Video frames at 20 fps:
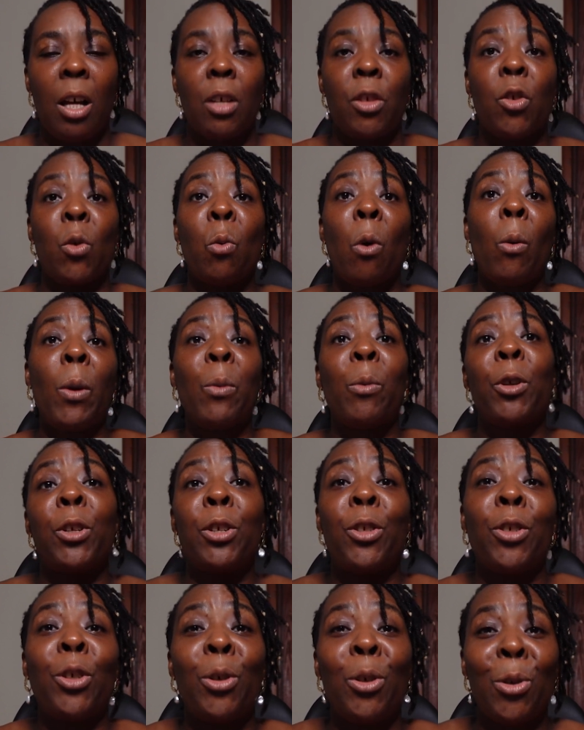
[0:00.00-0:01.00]
So what we want
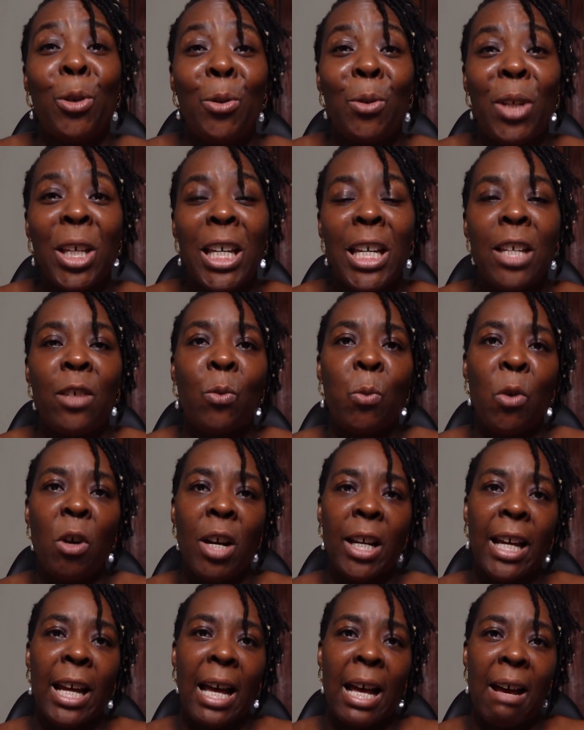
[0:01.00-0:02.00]
to do is
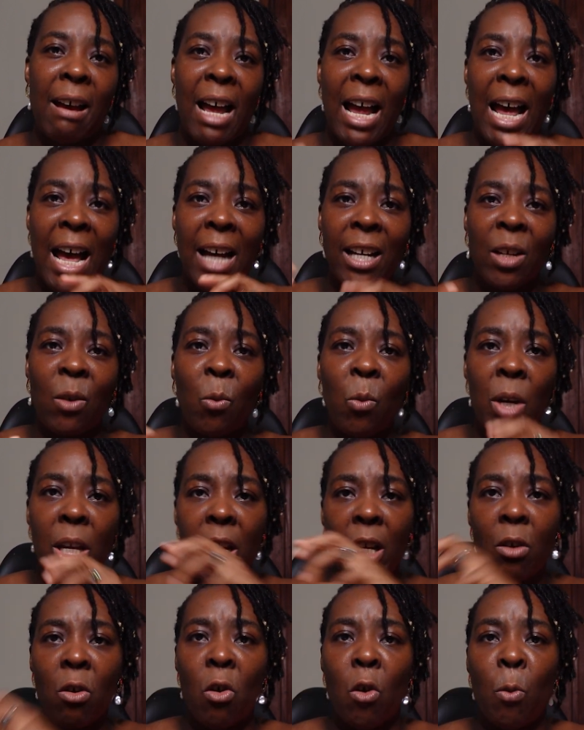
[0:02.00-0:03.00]
work out how can we
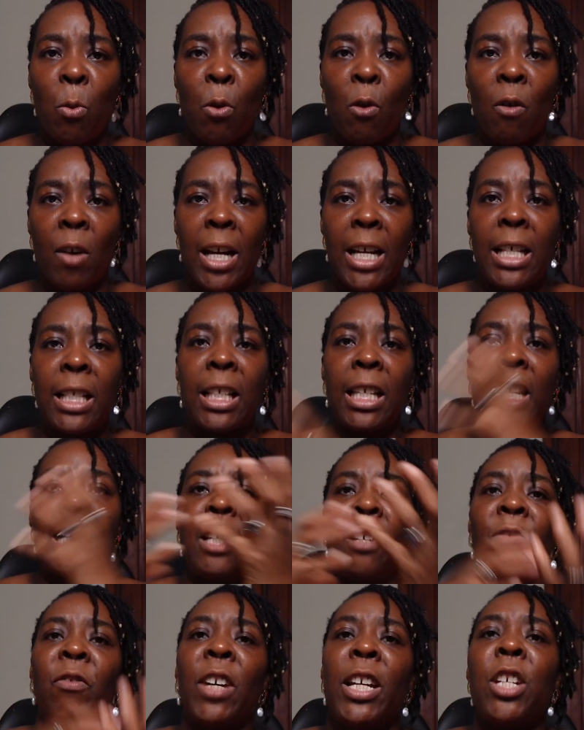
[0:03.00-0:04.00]
incorporate the
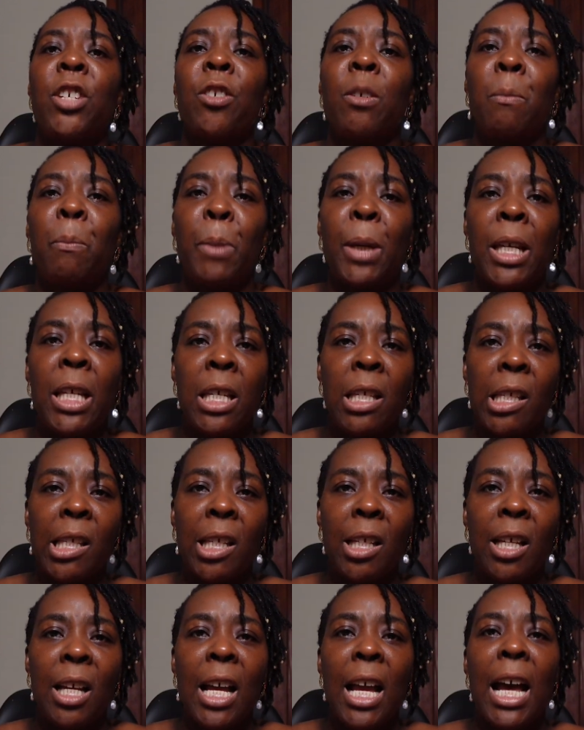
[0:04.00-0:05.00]
innovation piece
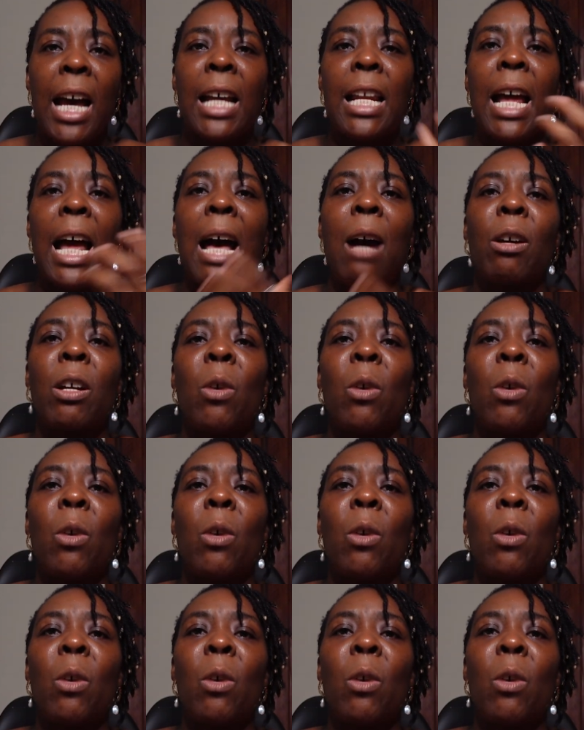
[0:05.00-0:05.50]
and how